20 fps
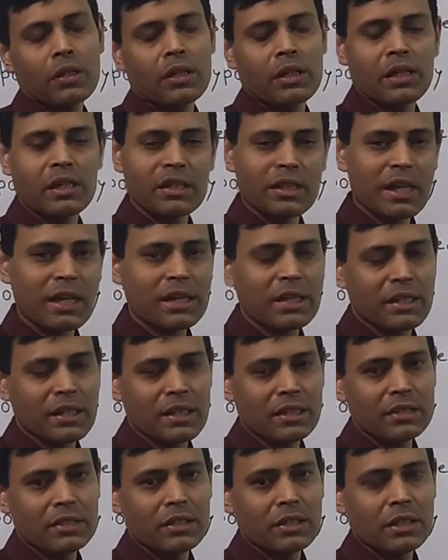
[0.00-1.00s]
in that
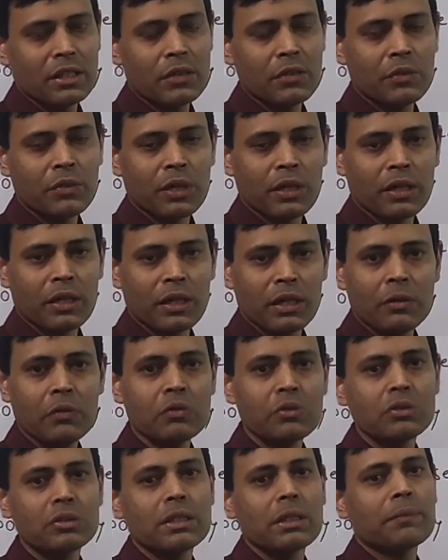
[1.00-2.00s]
case, you can
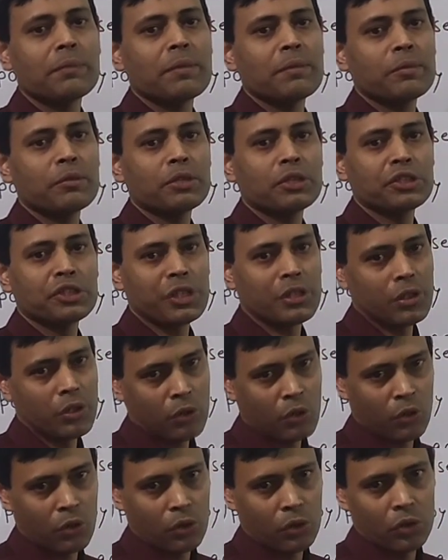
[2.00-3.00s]
use the preposition
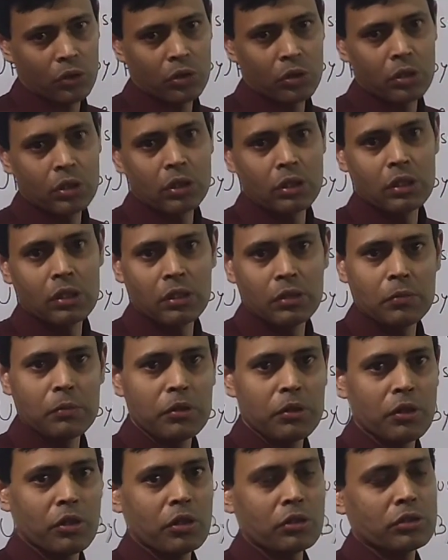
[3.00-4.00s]
on,
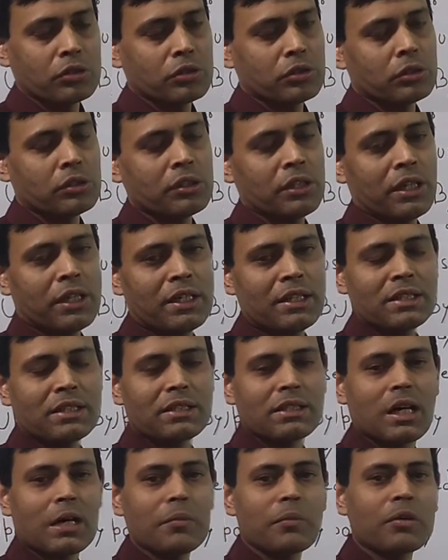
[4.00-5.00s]
because there is
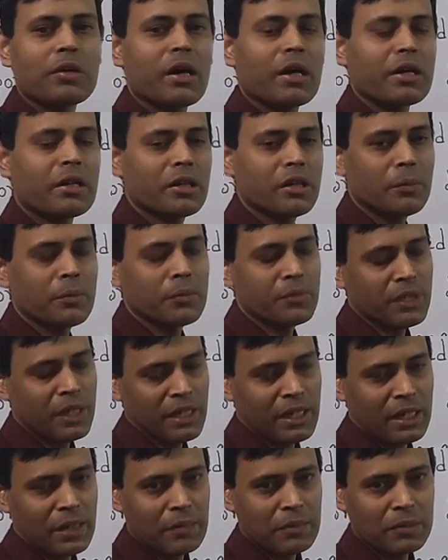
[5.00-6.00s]
some kind of
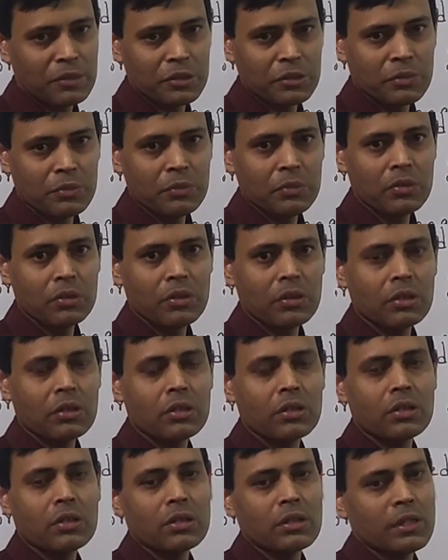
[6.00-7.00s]
dynamism
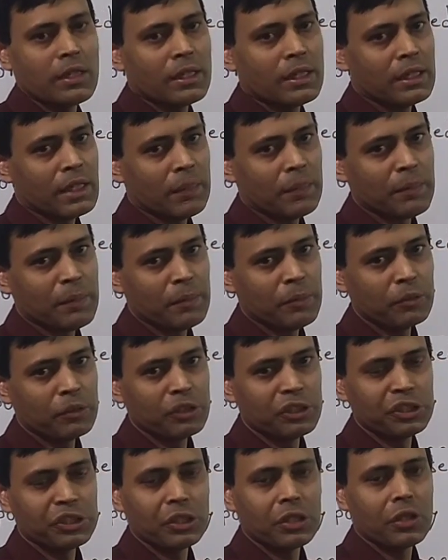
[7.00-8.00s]
in the
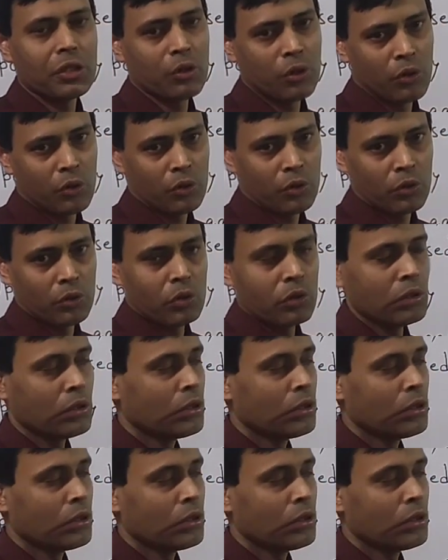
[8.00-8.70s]
preposition on.